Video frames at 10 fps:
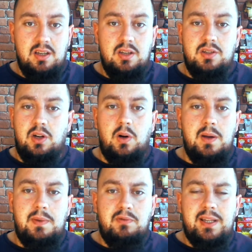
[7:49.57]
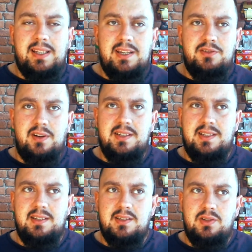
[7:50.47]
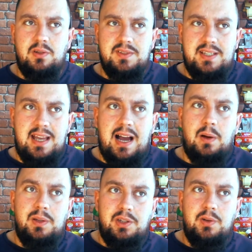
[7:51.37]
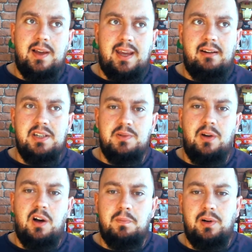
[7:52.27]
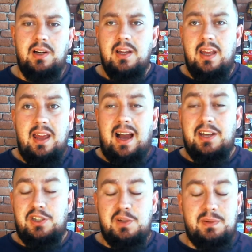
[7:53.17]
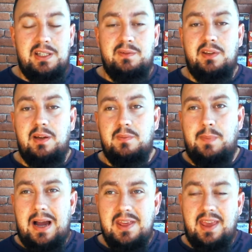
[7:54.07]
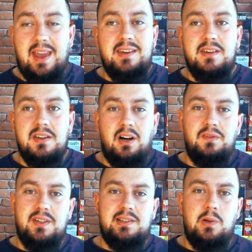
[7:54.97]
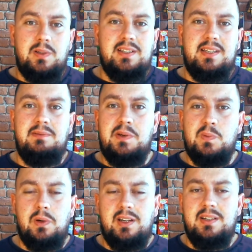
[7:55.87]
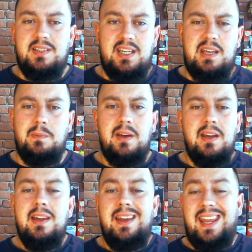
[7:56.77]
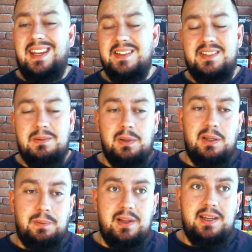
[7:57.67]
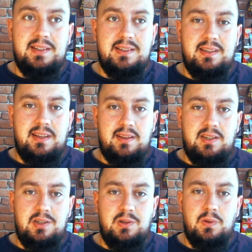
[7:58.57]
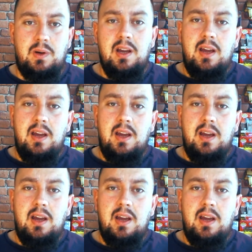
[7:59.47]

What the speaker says: So it'd be really interesting to sort of see how they do that character arc. But I do believe that by the end of this Loki series, we're going to see him in a similar place to